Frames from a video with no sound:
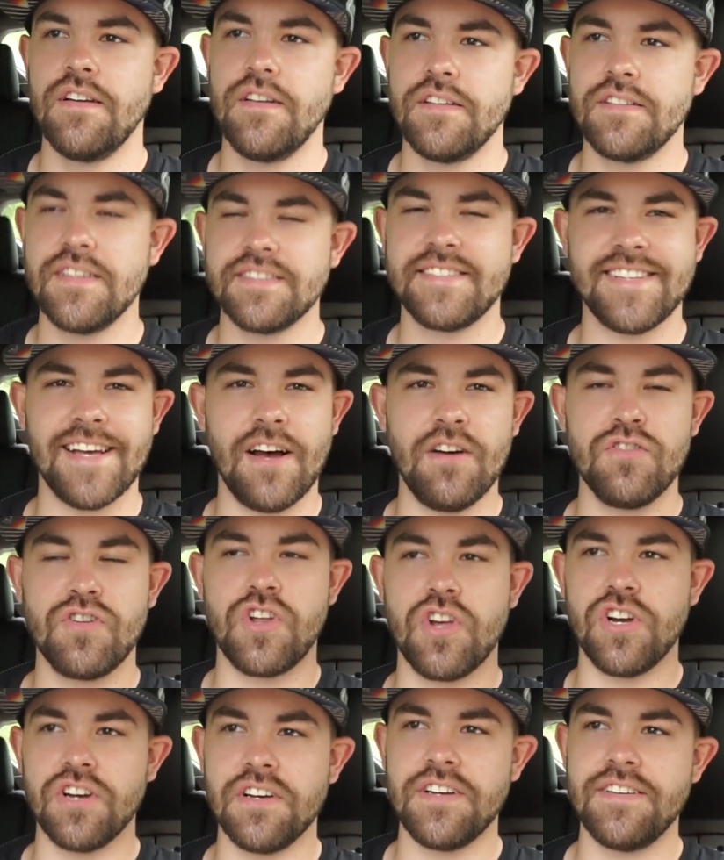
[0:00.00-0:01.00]
to
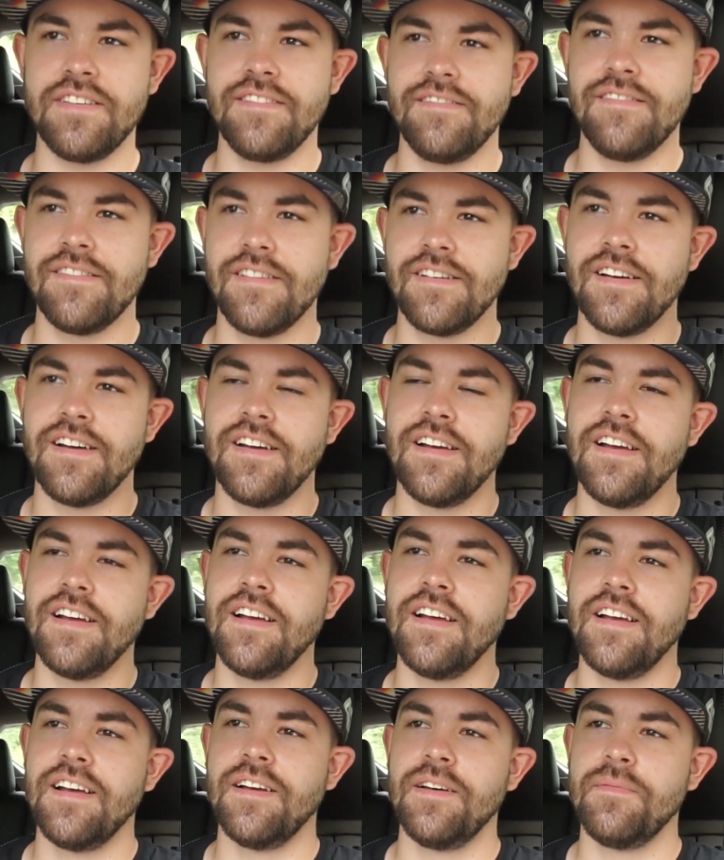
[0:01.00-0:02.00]
sound good.
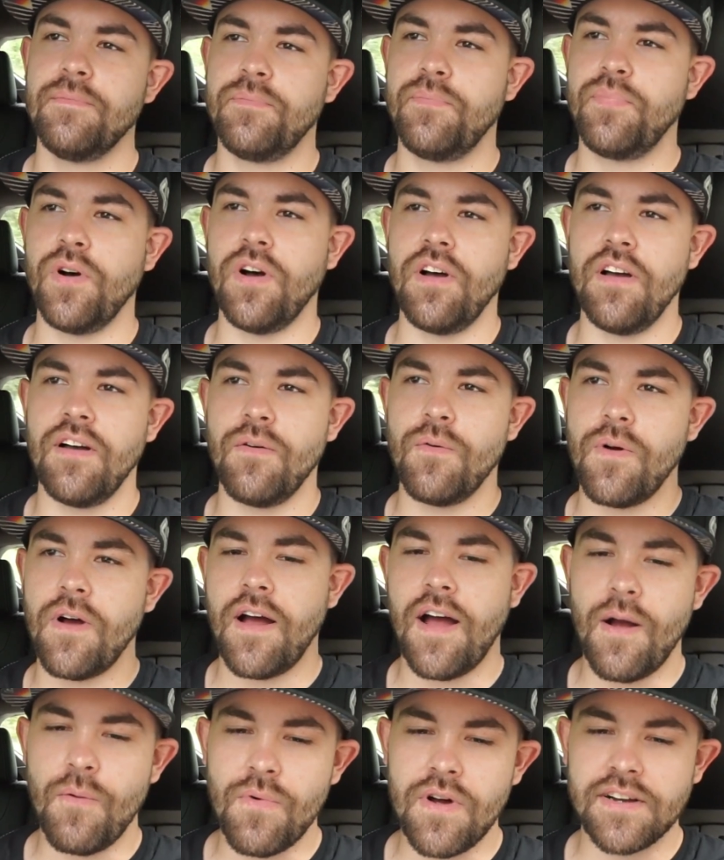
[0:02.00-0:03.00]
But
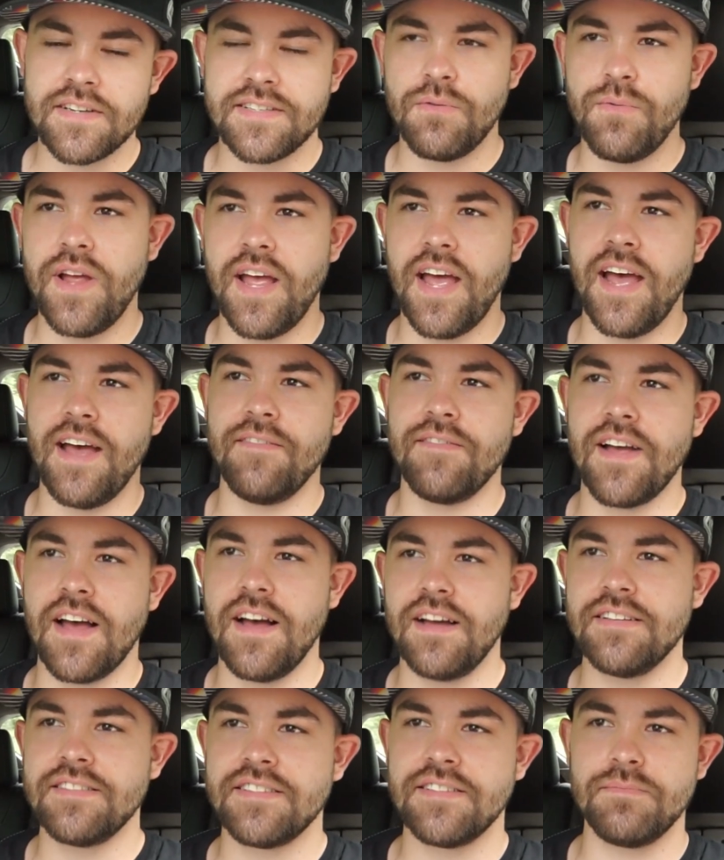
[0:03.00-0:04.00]
I want to say we have
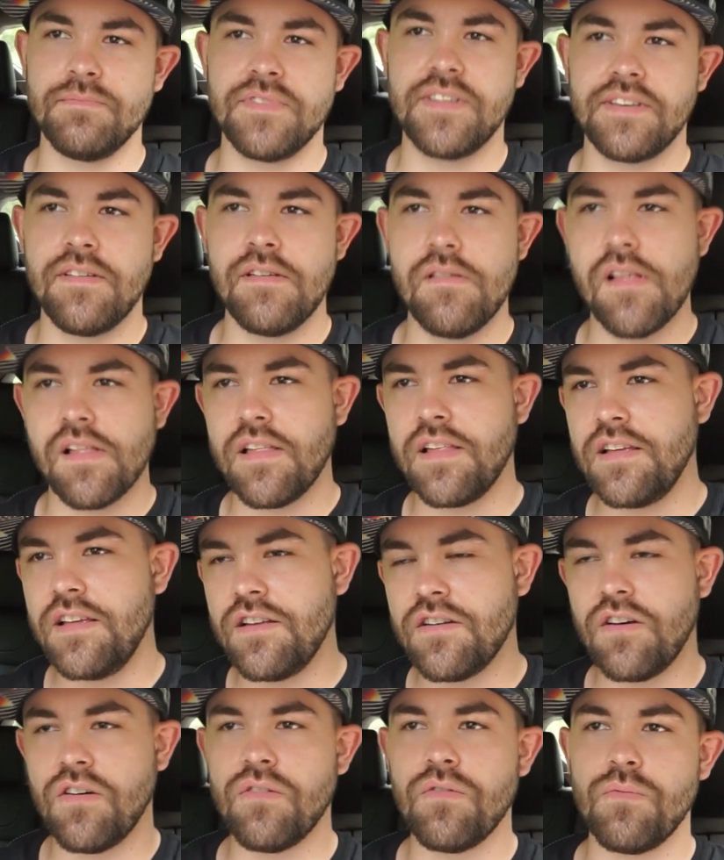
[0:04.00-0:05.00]
gotten some,
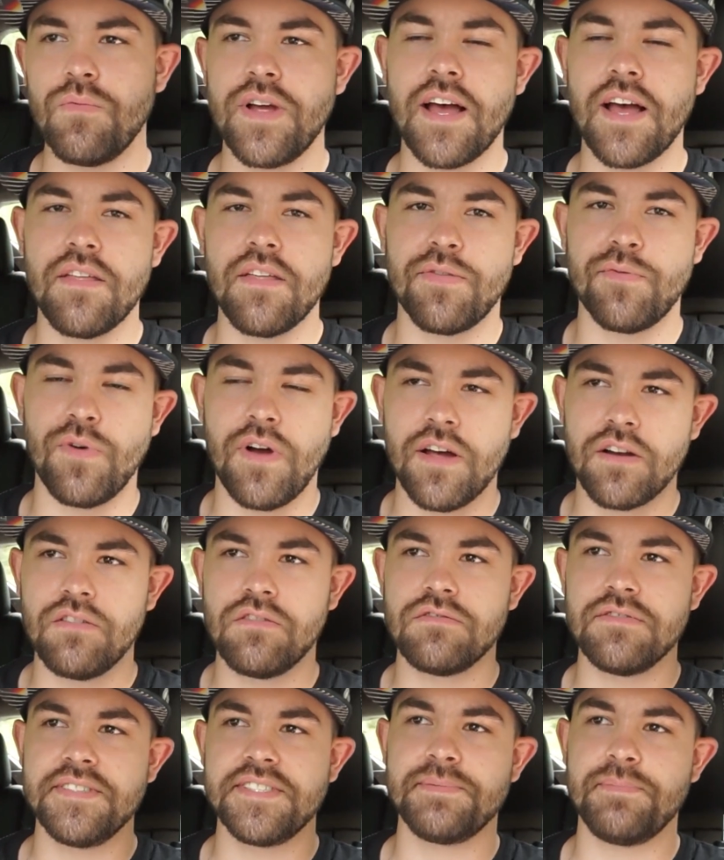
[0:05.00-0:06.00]
you know, we got
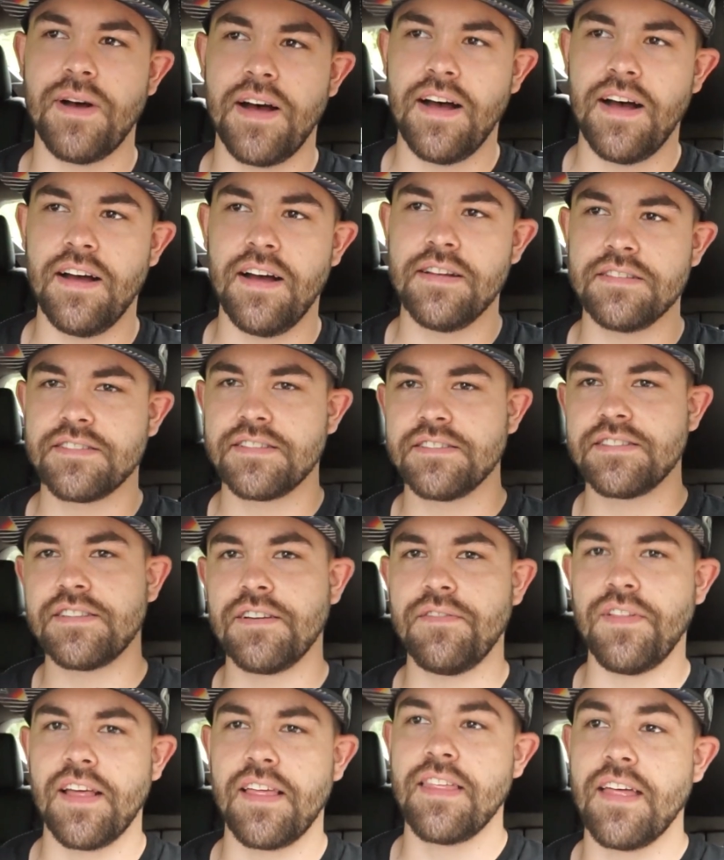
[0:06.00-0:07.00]
throttle response and
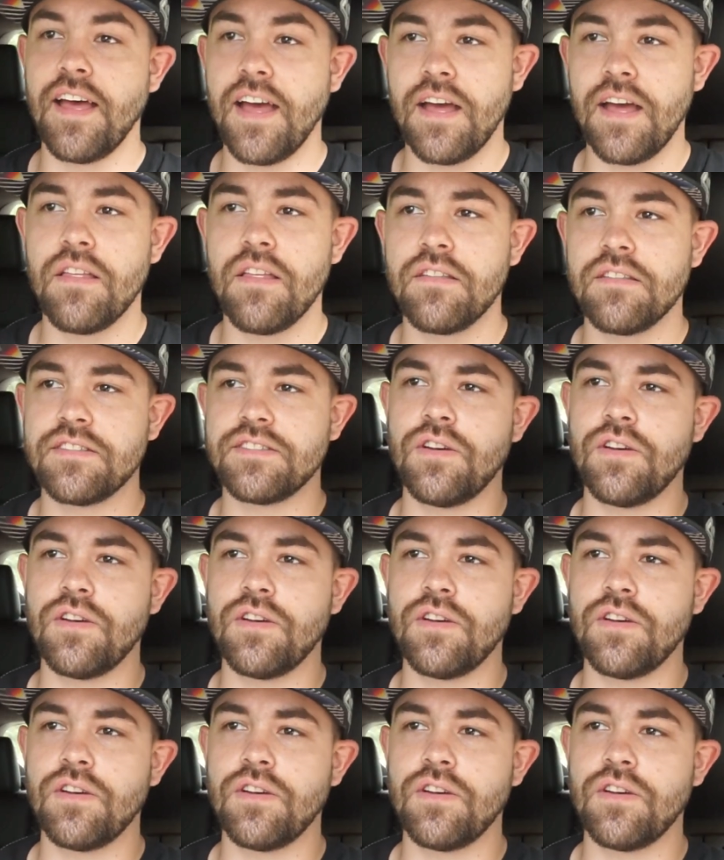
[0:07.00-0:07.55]
stuff like that.